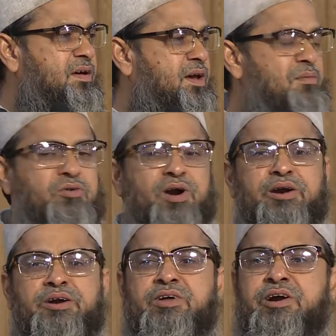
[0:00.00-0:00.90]
About
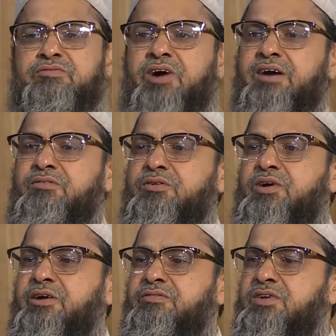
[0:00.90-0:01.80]
135 or
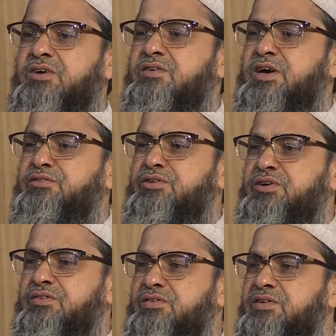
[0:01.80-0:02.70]
36
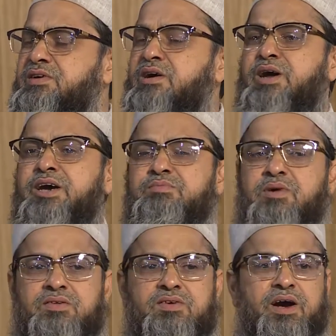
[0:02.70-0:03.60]
countries recognize
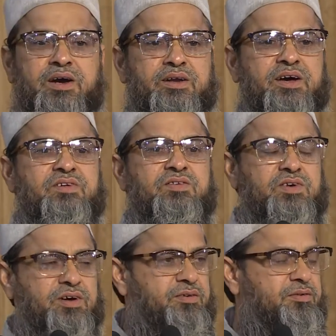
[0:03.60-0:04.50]
Palestine as a
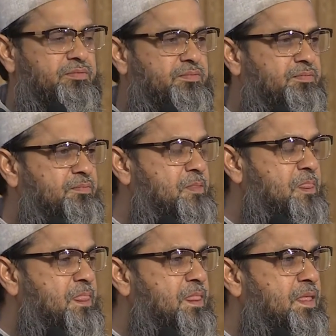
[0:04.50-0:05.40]
state.
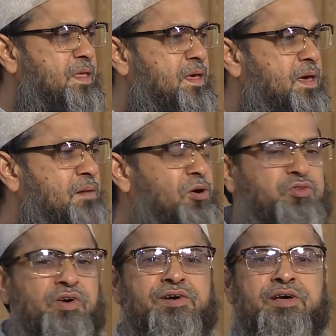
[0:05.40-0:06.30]
About
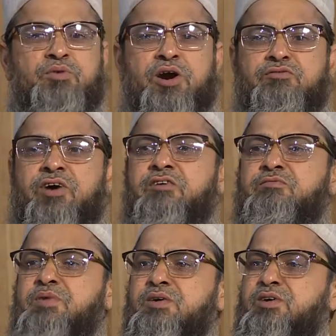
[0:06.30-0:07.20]

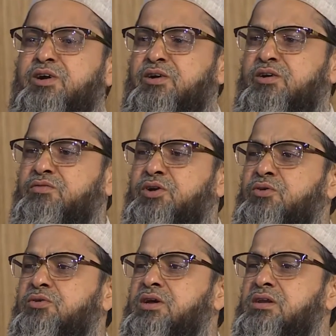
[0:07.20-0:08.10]
70.5% of the
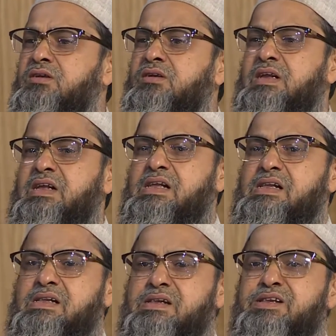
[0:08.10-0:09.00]
total
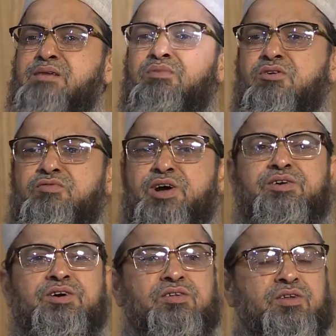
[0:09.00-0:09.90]
number of
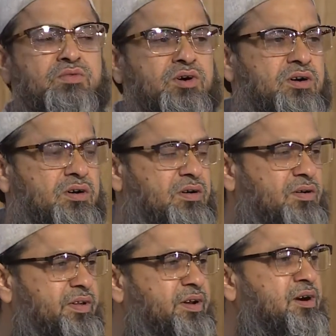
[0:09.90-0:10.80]
countries in the world,
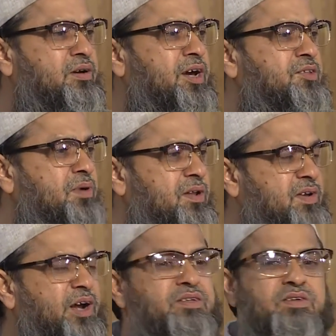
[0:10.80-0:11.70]
they recognize
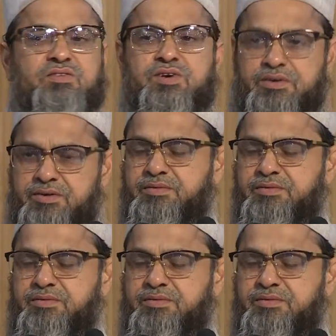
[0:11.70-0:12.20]
Palestine as a state.